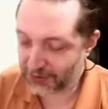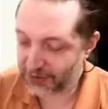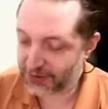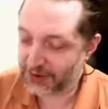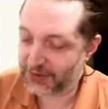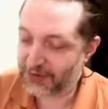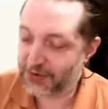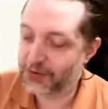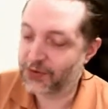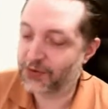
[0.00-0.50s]

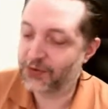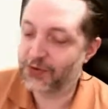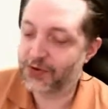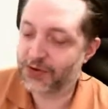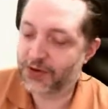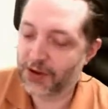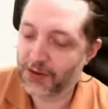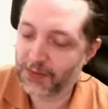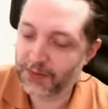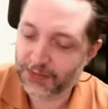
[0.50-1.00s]
But on the
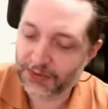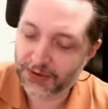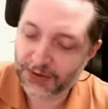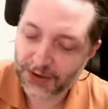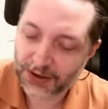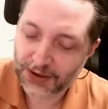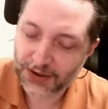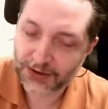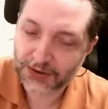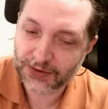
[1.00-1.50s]
other
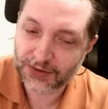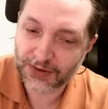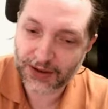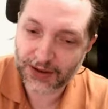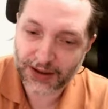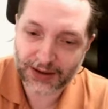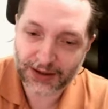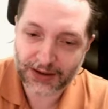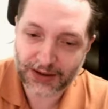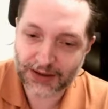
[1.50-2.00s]
hand, if you
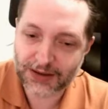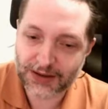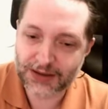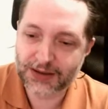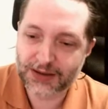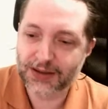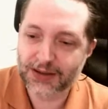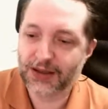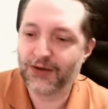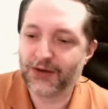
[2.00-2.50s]
think your
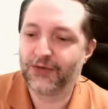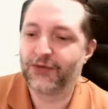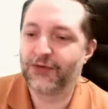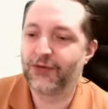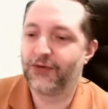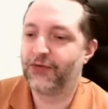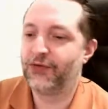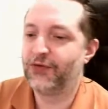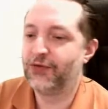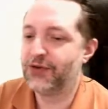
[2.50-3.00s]
table, they
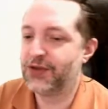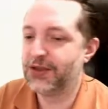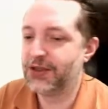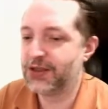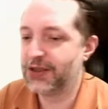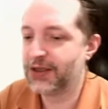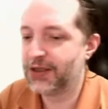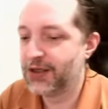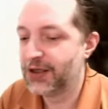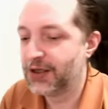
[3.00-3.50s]

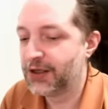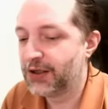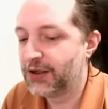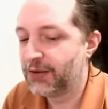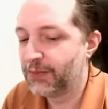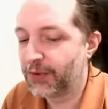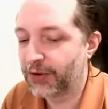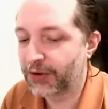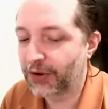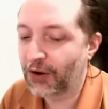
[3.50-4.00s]
don't know that
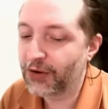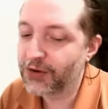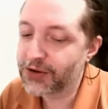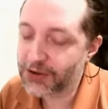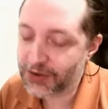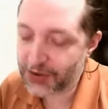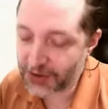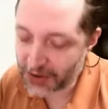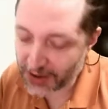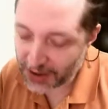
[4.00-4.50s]
Thump is so
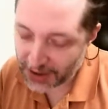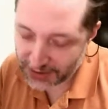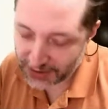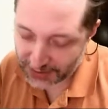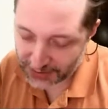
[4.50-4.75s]
good,